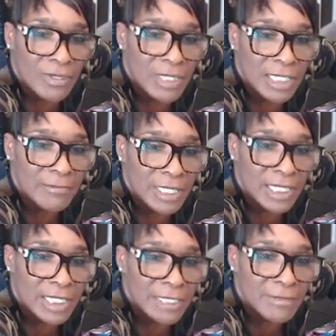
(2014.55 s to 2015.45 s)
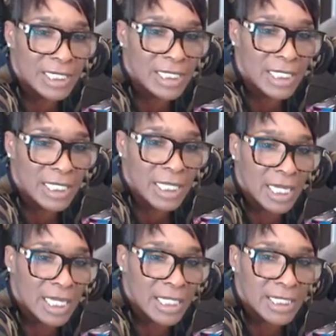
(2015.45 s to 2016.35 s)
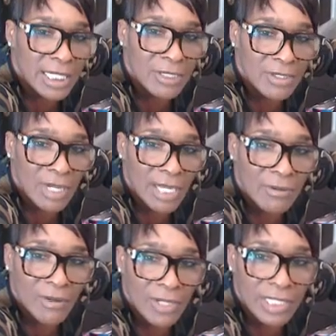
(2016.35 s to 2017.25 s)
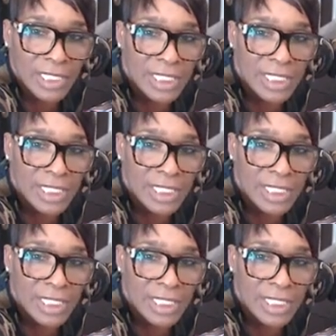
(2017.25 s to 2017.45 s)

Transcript: Let me see, because I don't know how to work this.